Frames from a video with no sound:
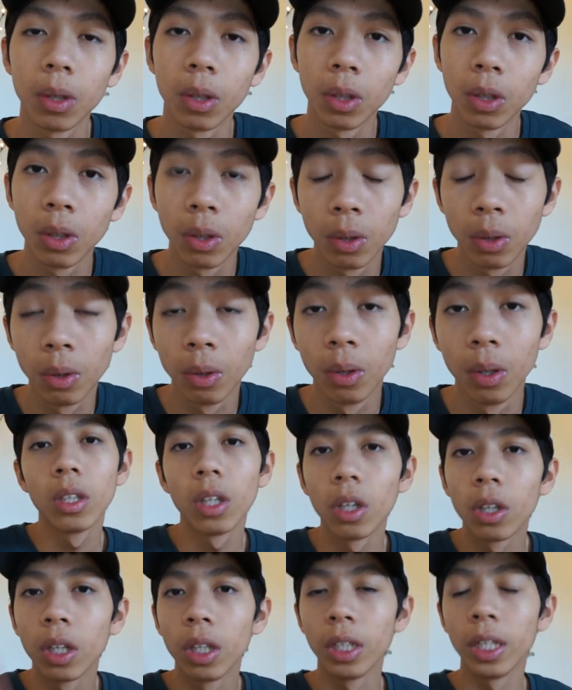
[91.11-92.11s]
to
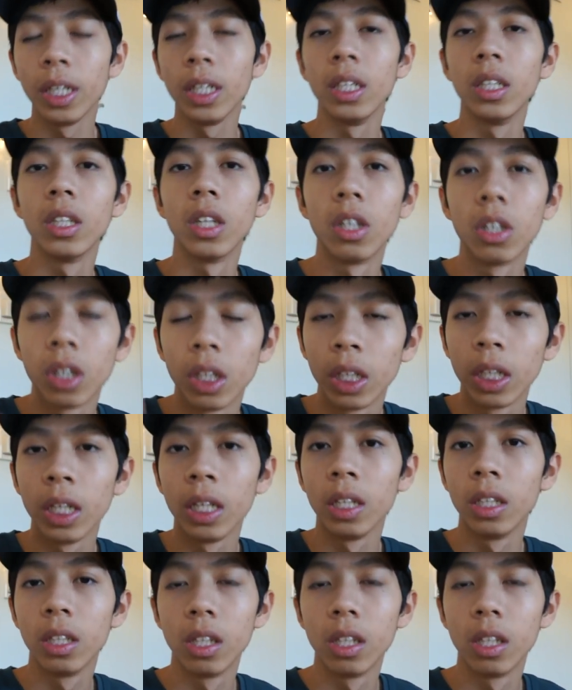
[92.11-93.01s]
talk again, talk again,